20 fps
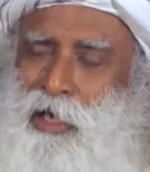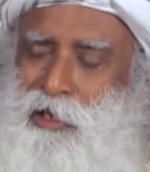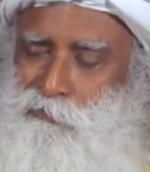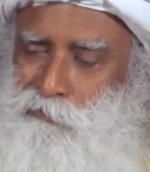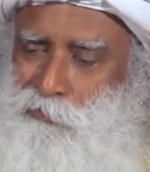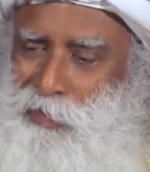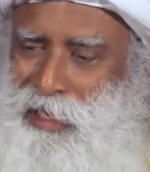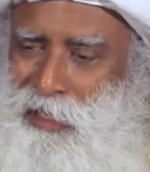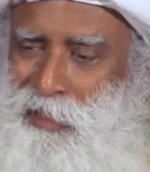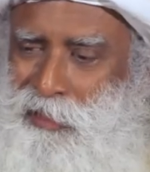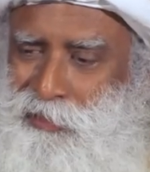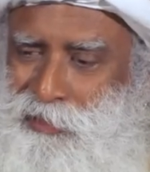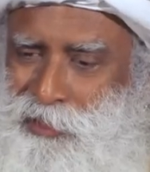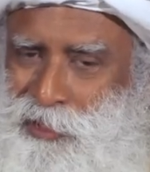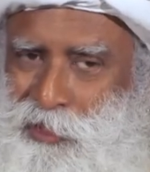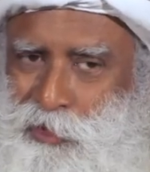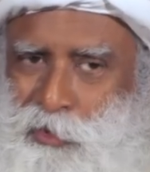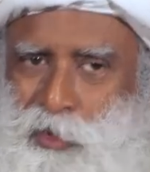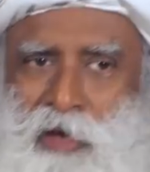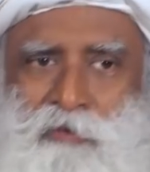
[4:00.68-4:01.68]
have
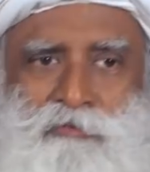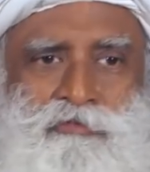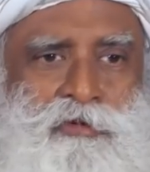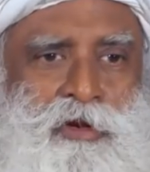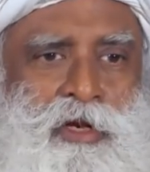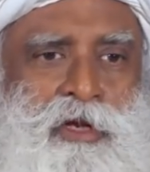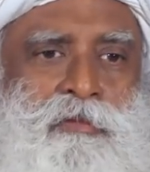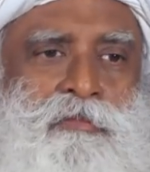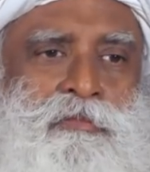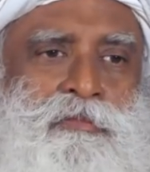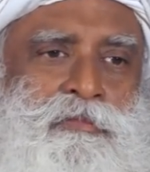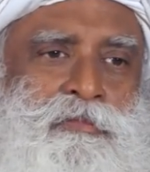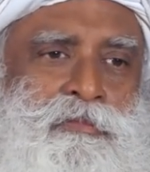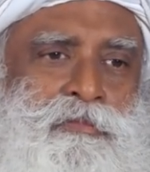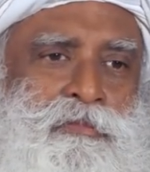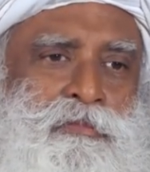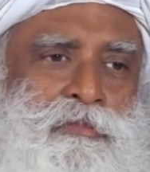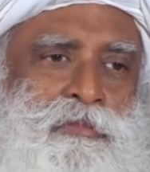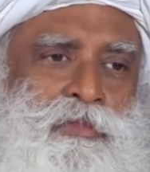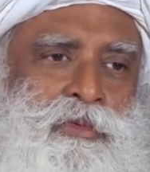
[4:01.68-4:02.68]
balance, you have freedom.
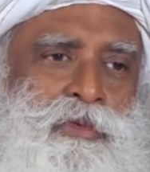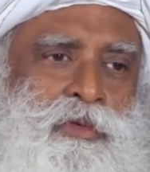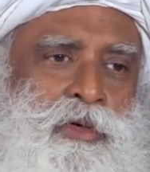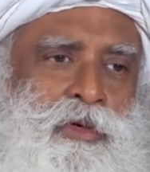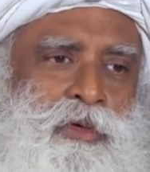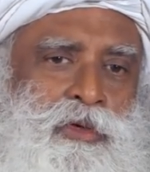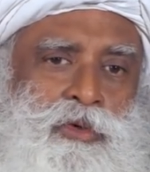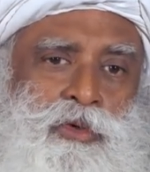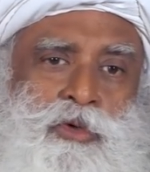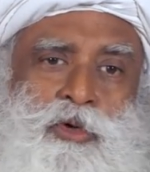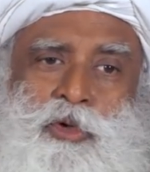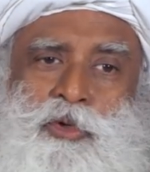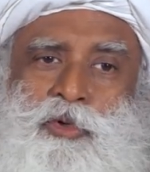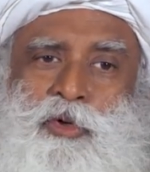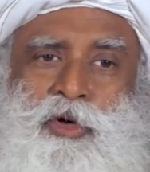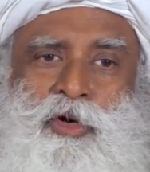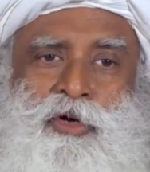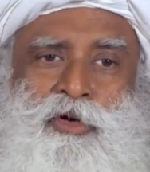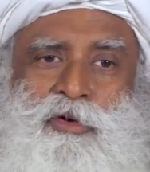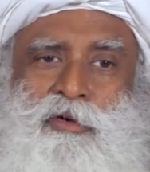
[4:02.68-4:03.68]
You know,
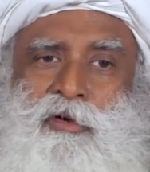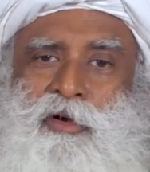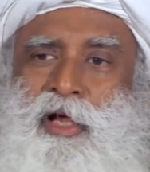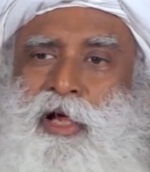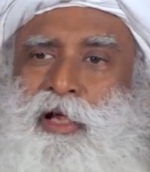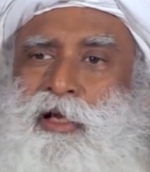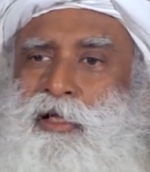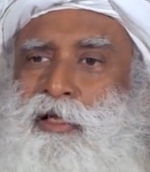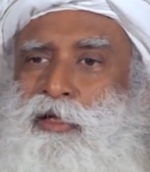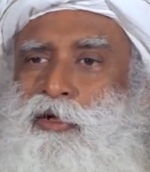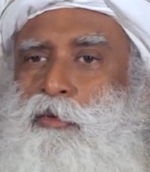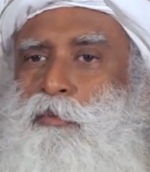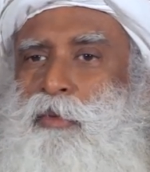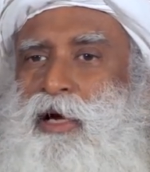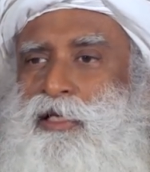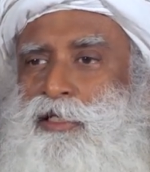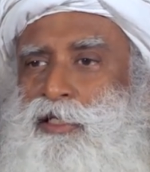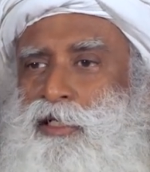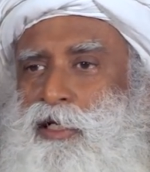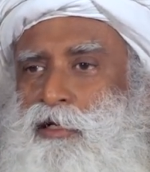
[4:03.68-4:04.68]
you're riding your
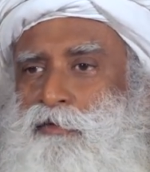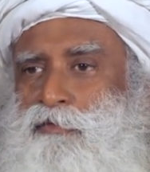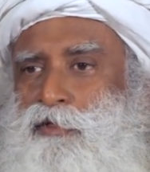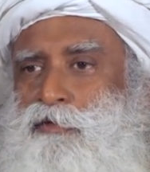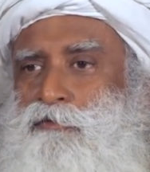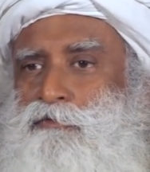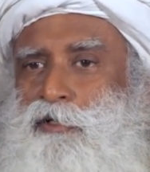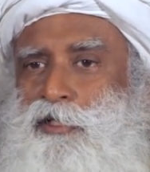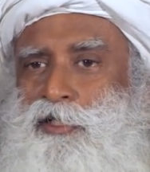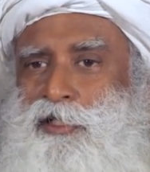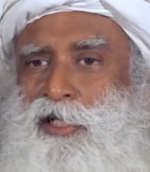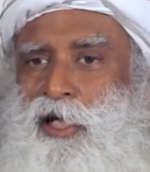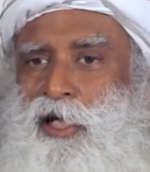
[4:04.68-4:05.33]
bicycle for the first